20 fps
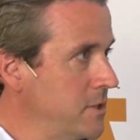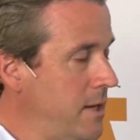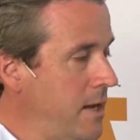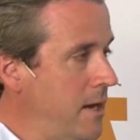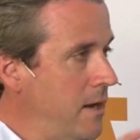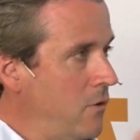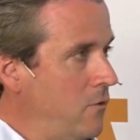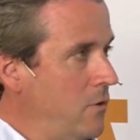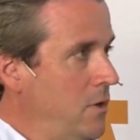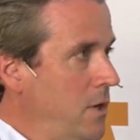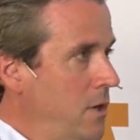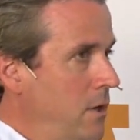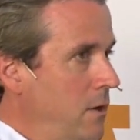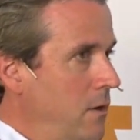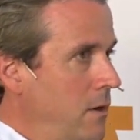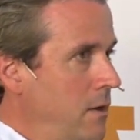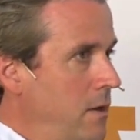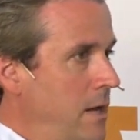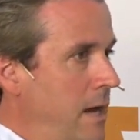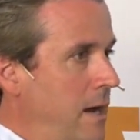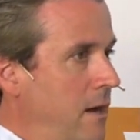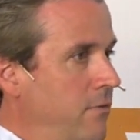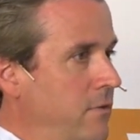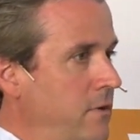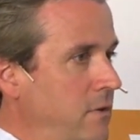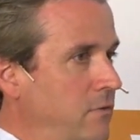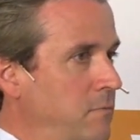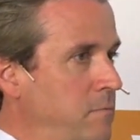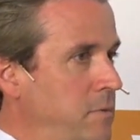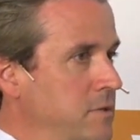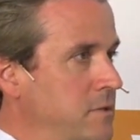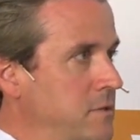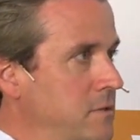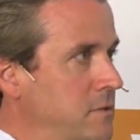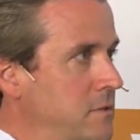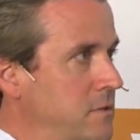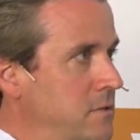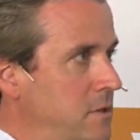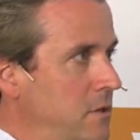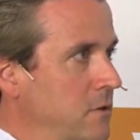and how, and how these
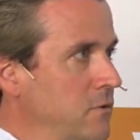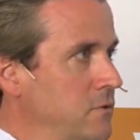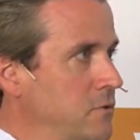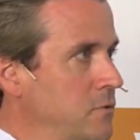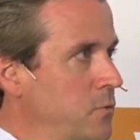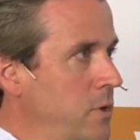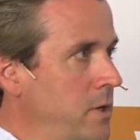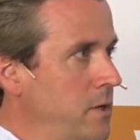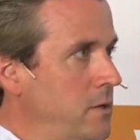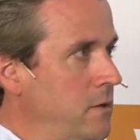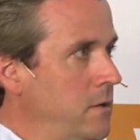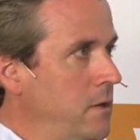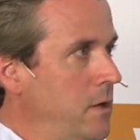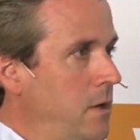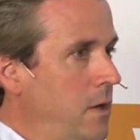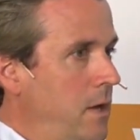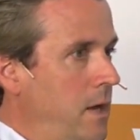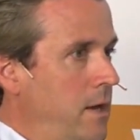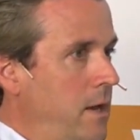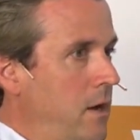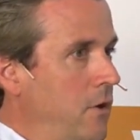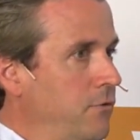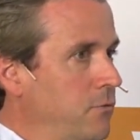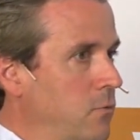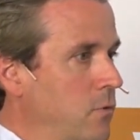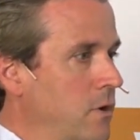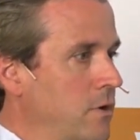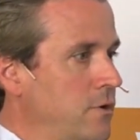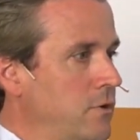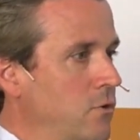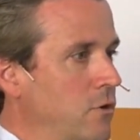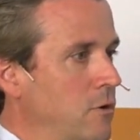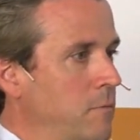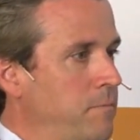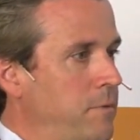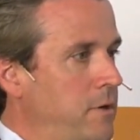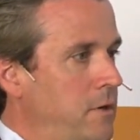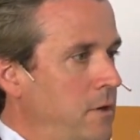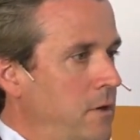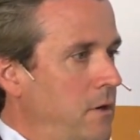businesses here in Sweden and elsewhere in
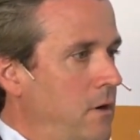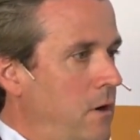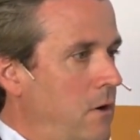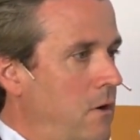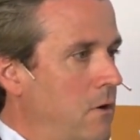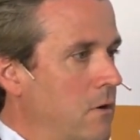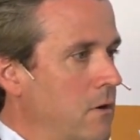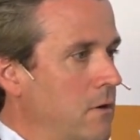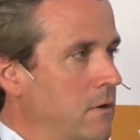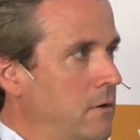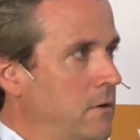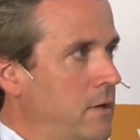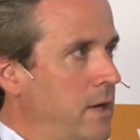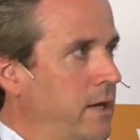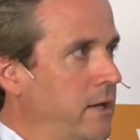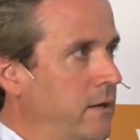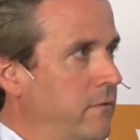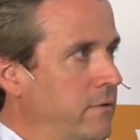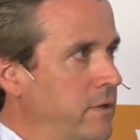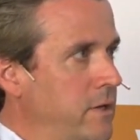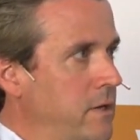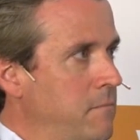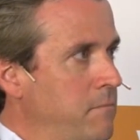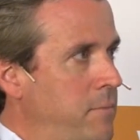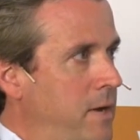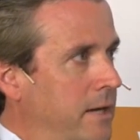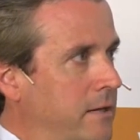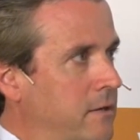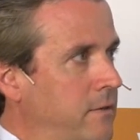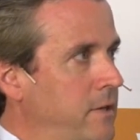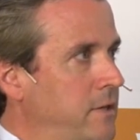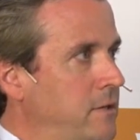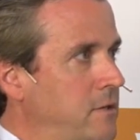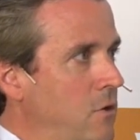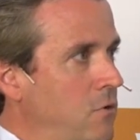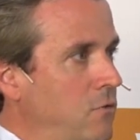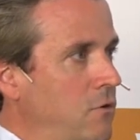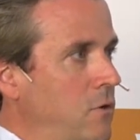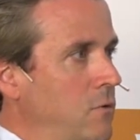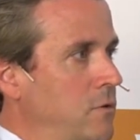Europe are negatively impacted. They
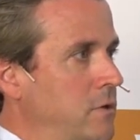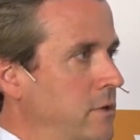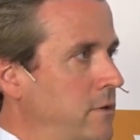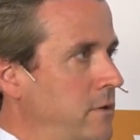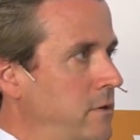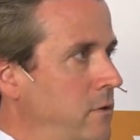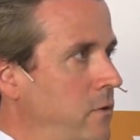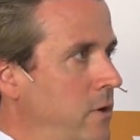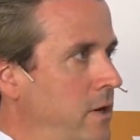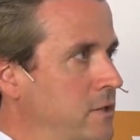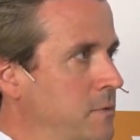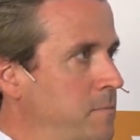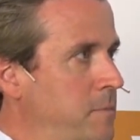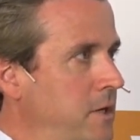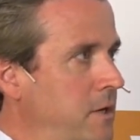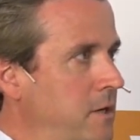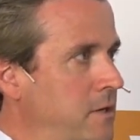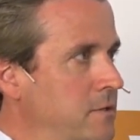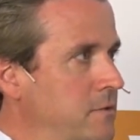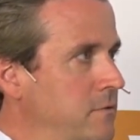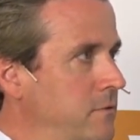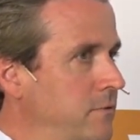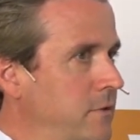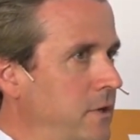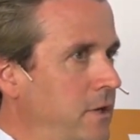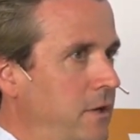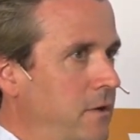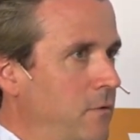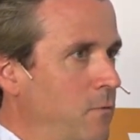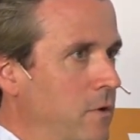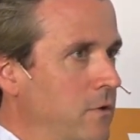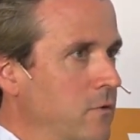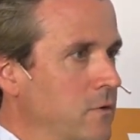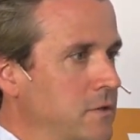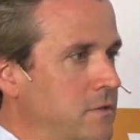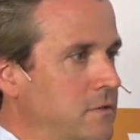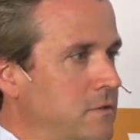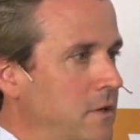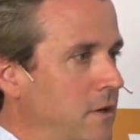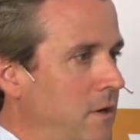don't go into the U.S. because of whether
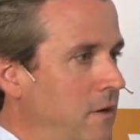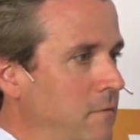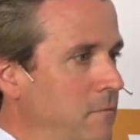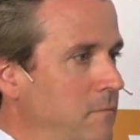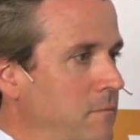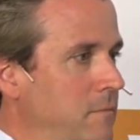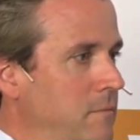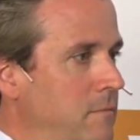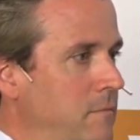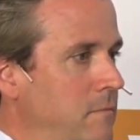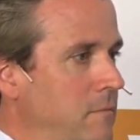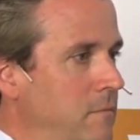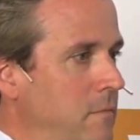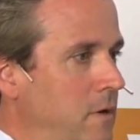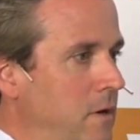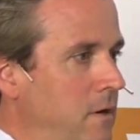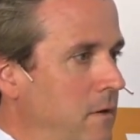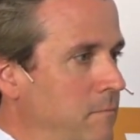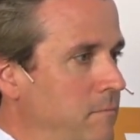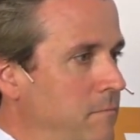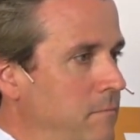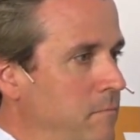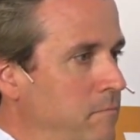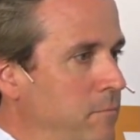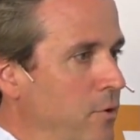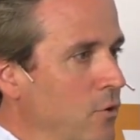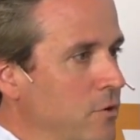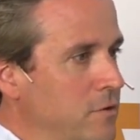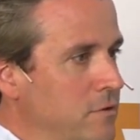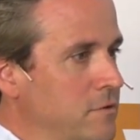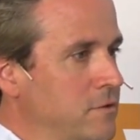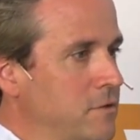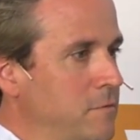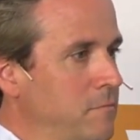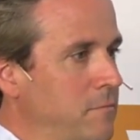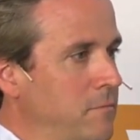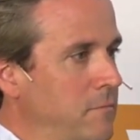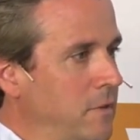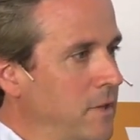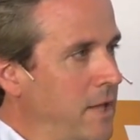it's um, uh,
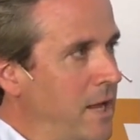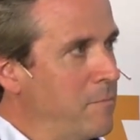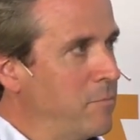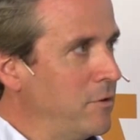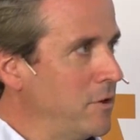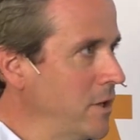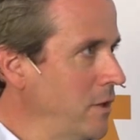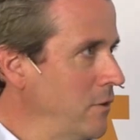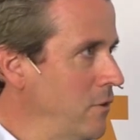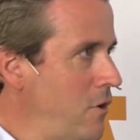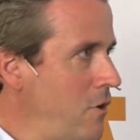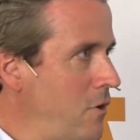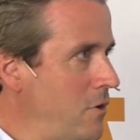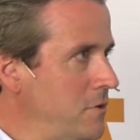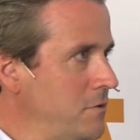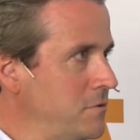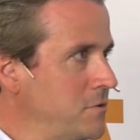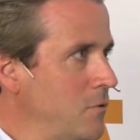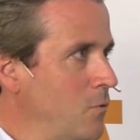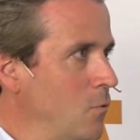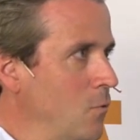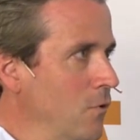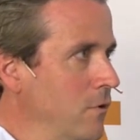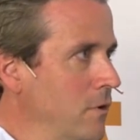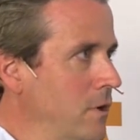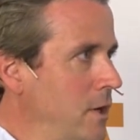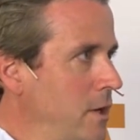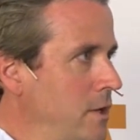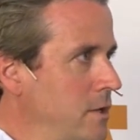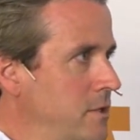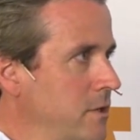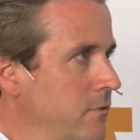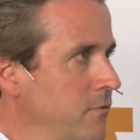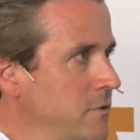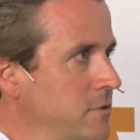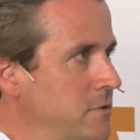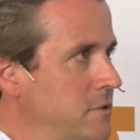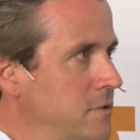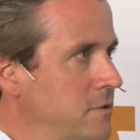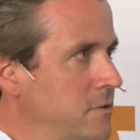burdensome labeling laws mm-hmm. or
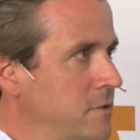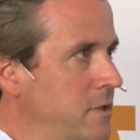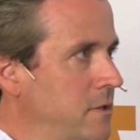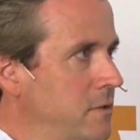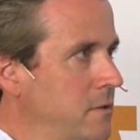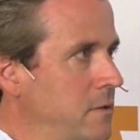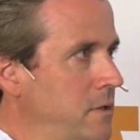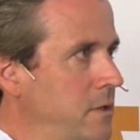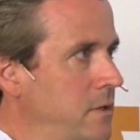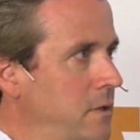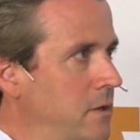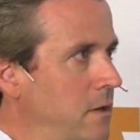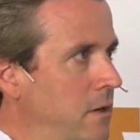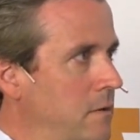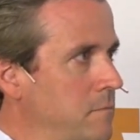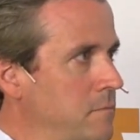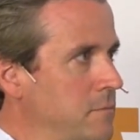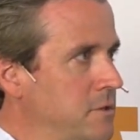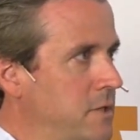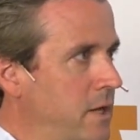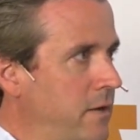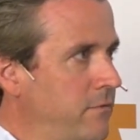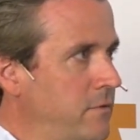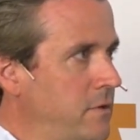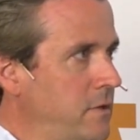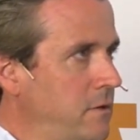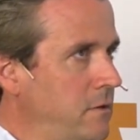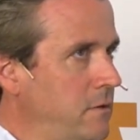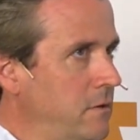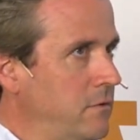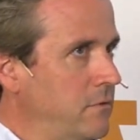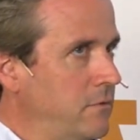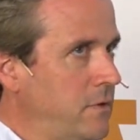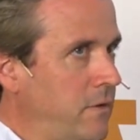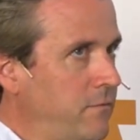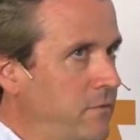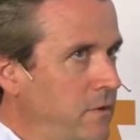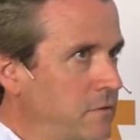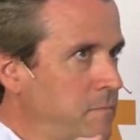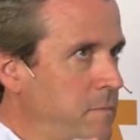differences in the um, safety
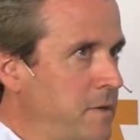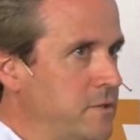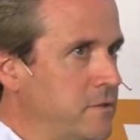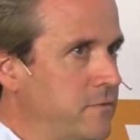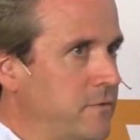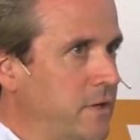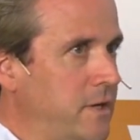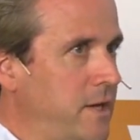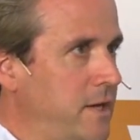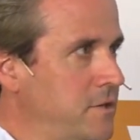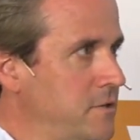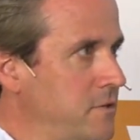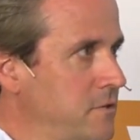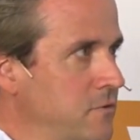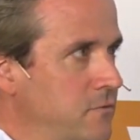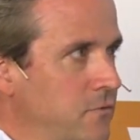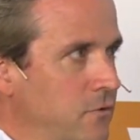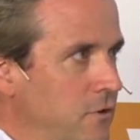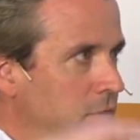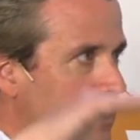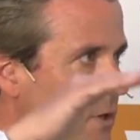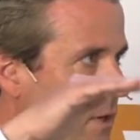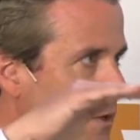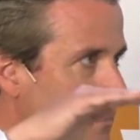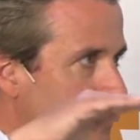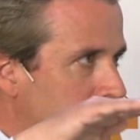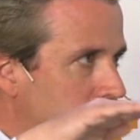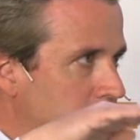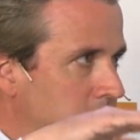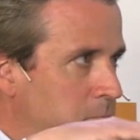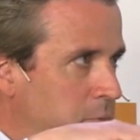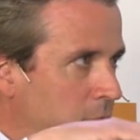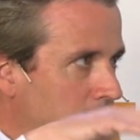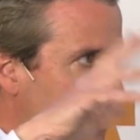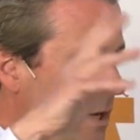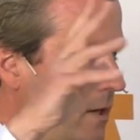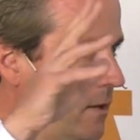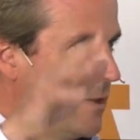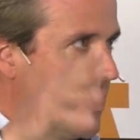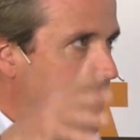safety specifications for
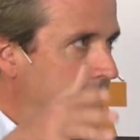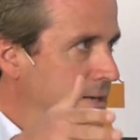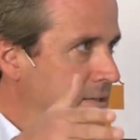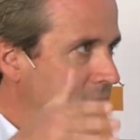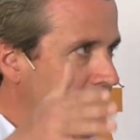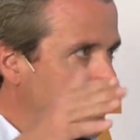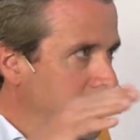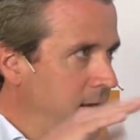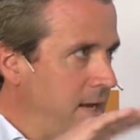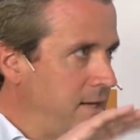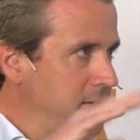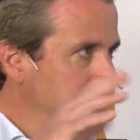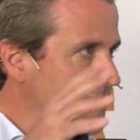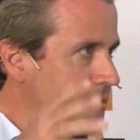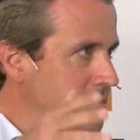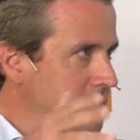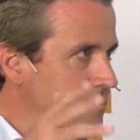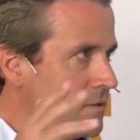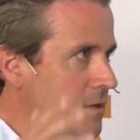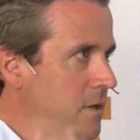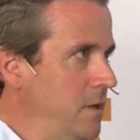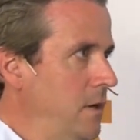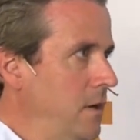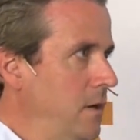display glass cases.